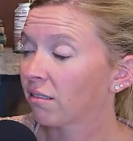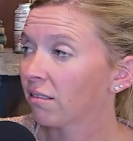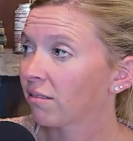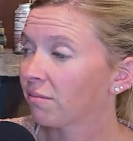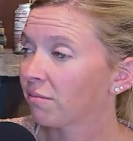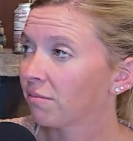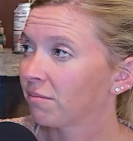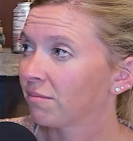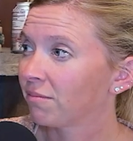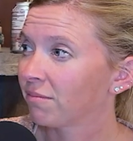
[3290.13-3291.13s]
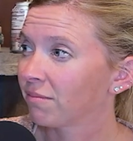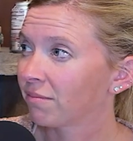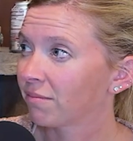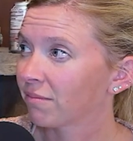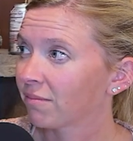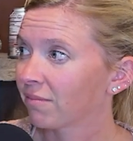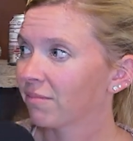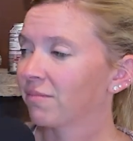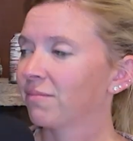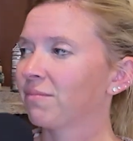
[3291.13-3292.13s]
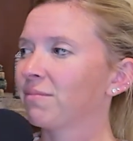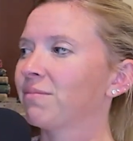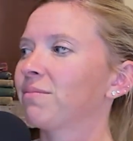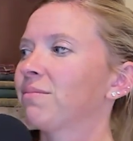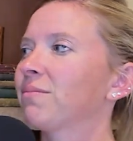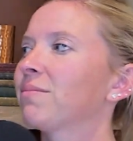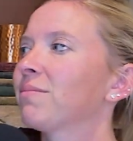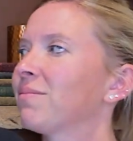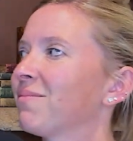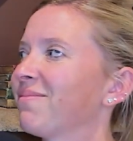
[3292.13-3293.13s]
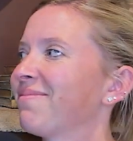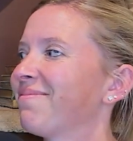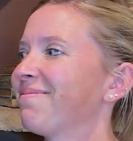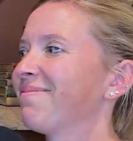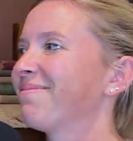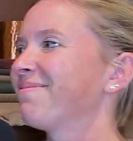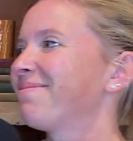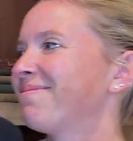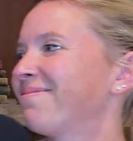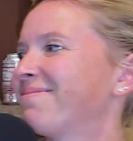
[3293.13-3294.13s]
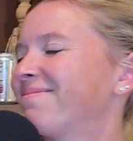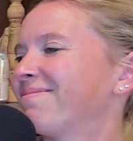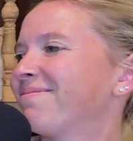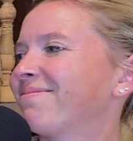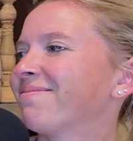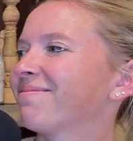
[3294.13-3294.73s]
This person isn't speaking.